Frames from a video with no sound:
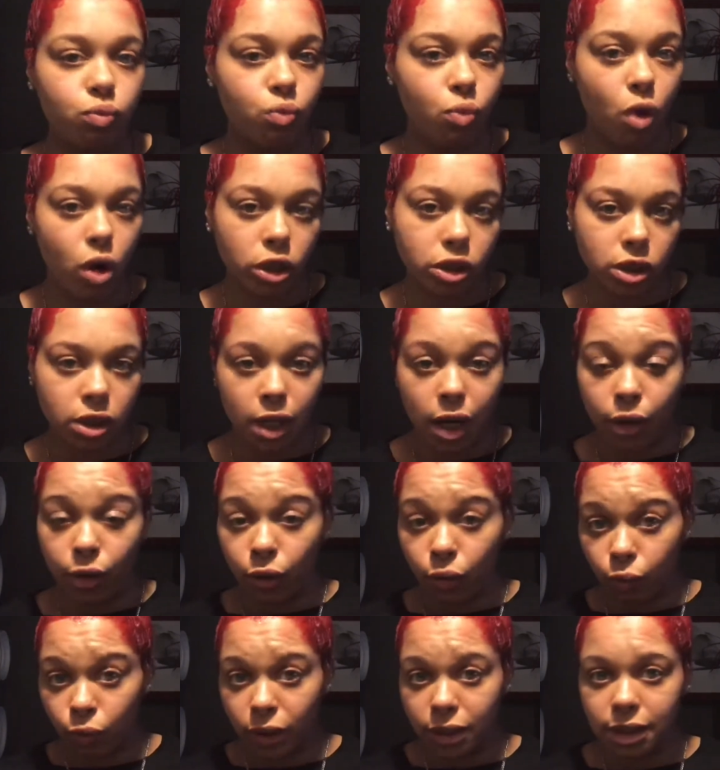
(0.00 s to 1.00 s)
wash it out
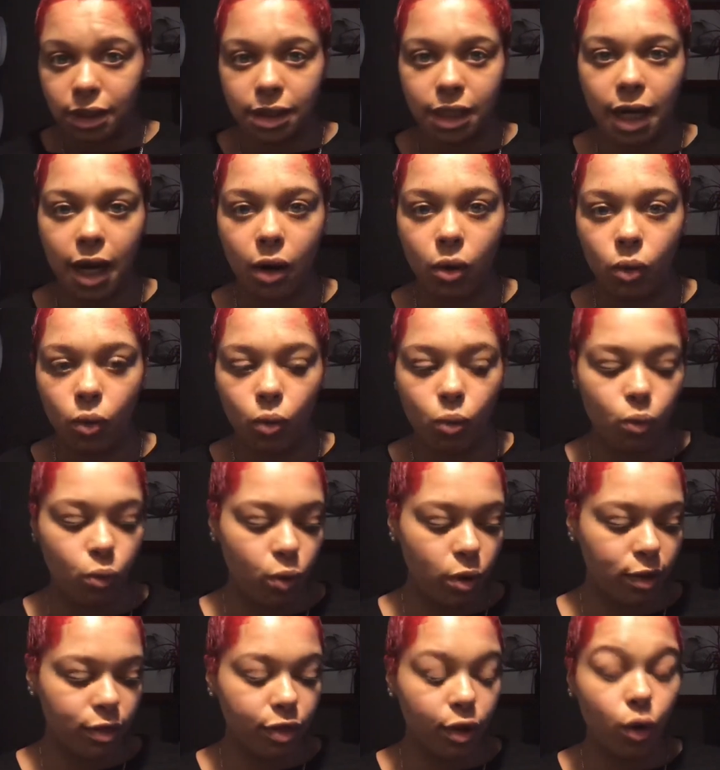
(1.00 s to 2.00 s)
or rinse it out
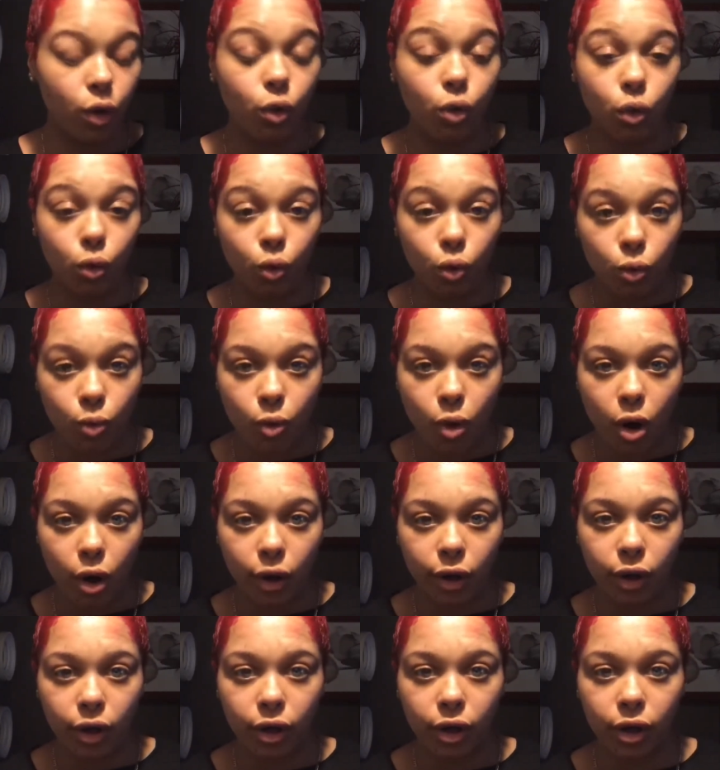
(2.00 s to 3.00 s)
with cool
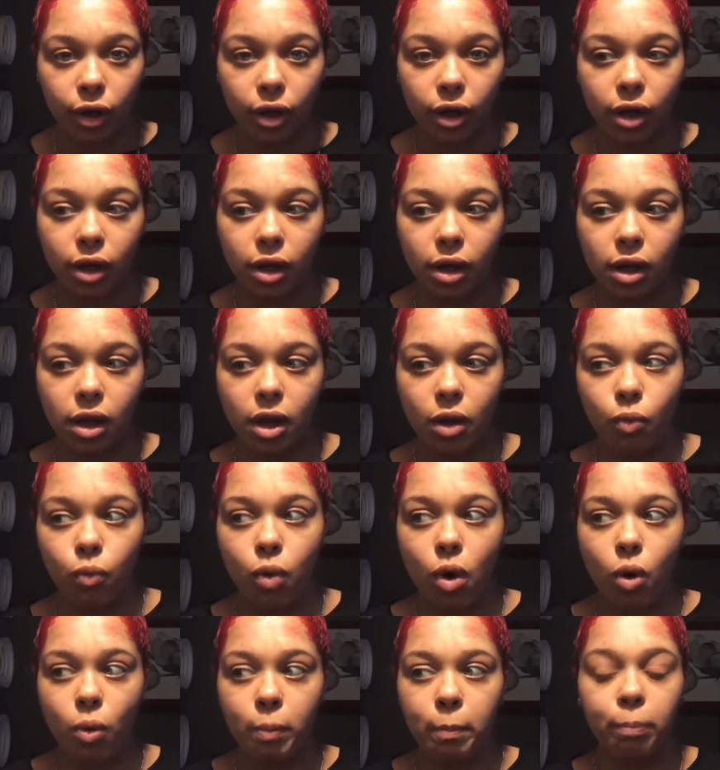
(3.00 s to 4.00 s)
water, it
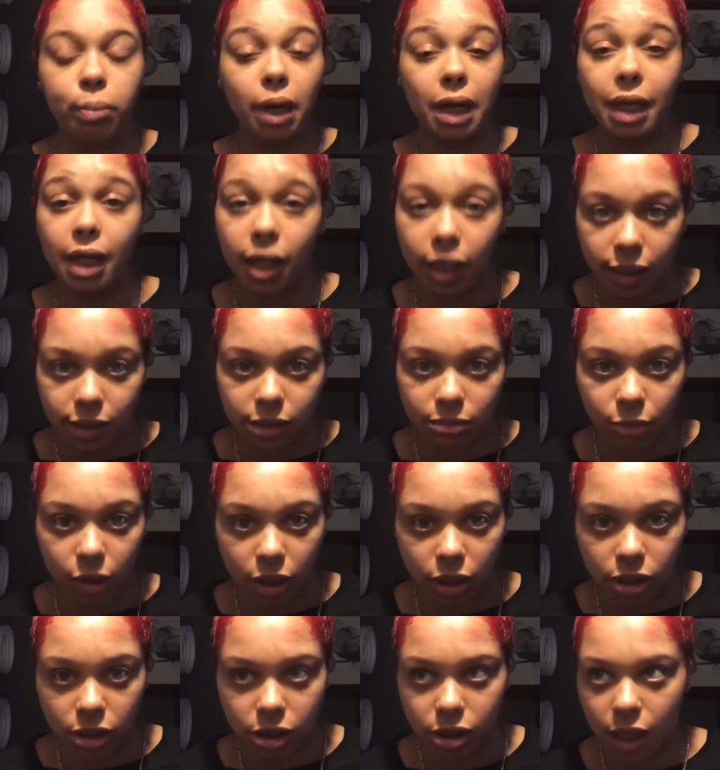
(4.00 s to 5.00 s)
won't bleed as
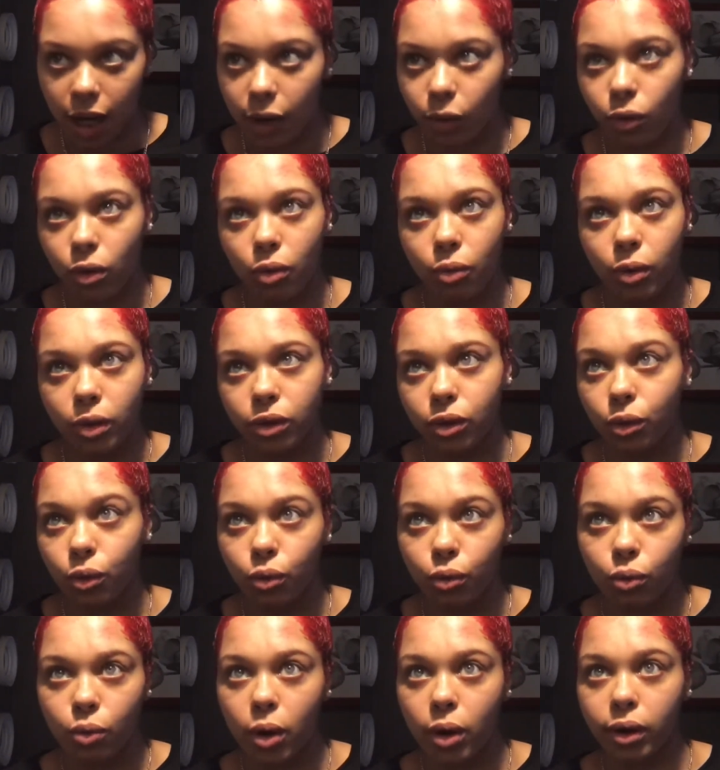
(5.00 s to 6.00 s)
much. I don't know what the
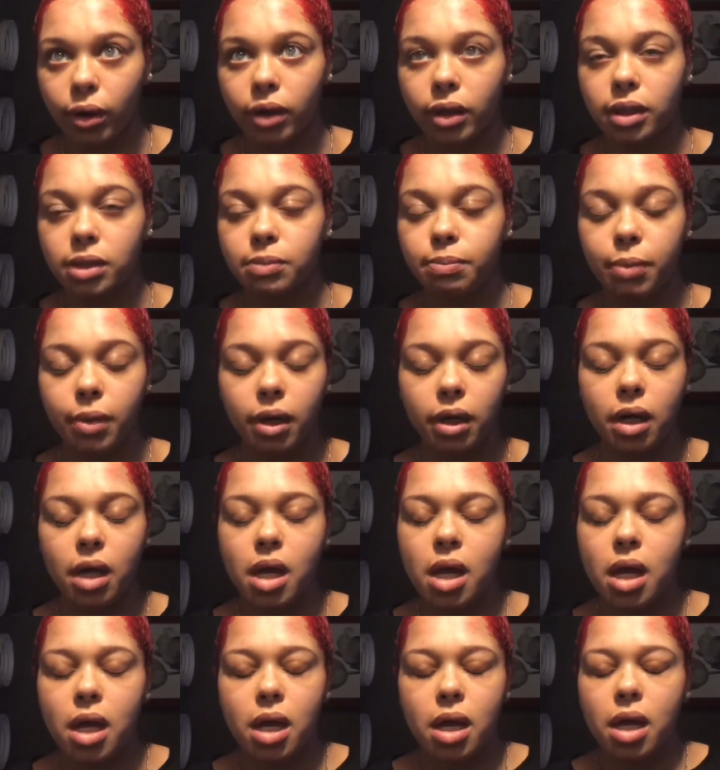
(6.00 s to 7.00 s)
cool water does, but
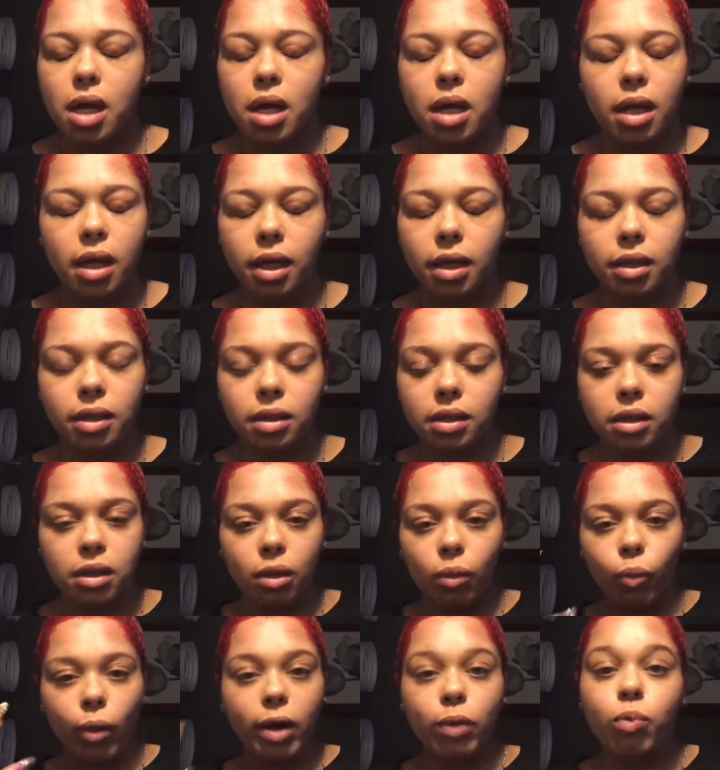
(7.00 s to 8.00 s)

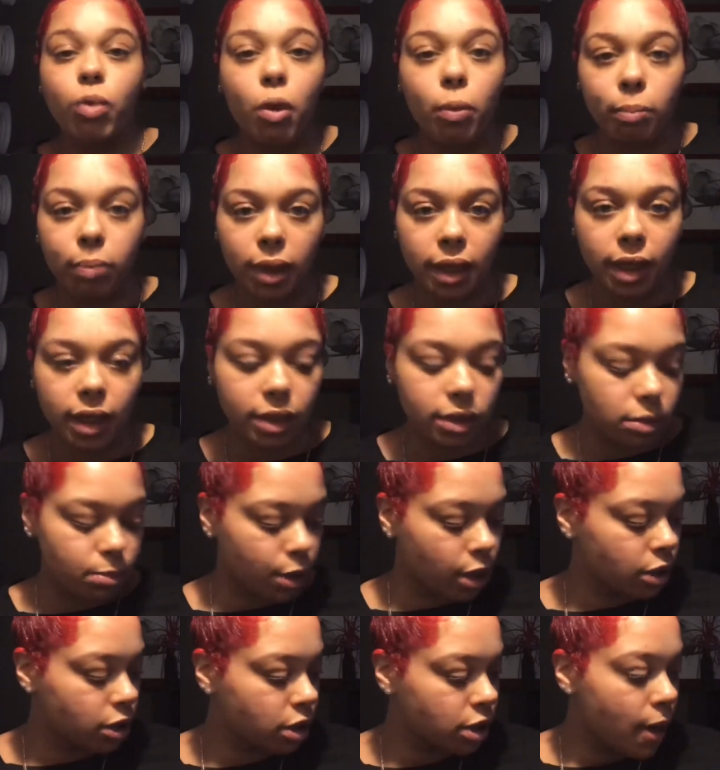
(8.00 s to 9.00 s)
the red won't bleed as
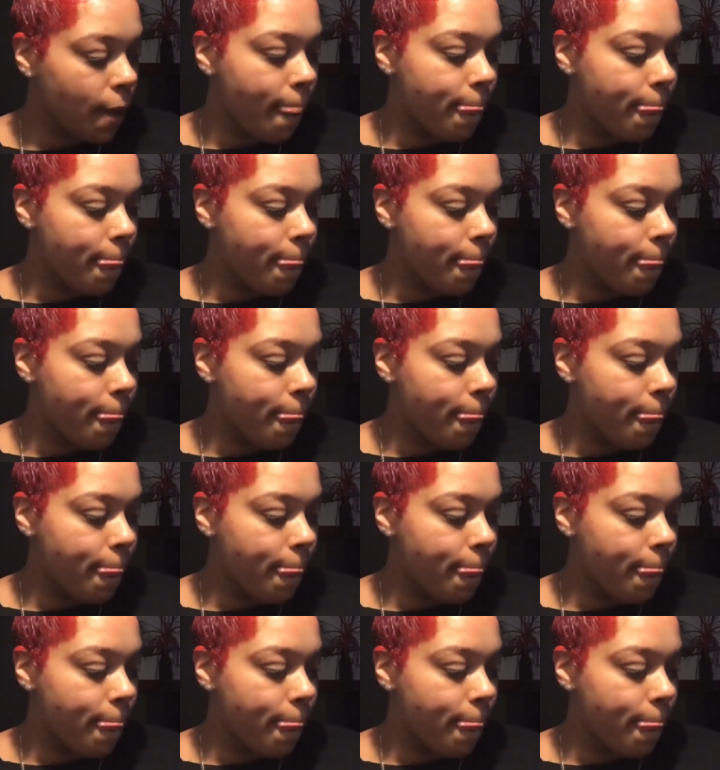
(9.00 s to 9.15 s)
much.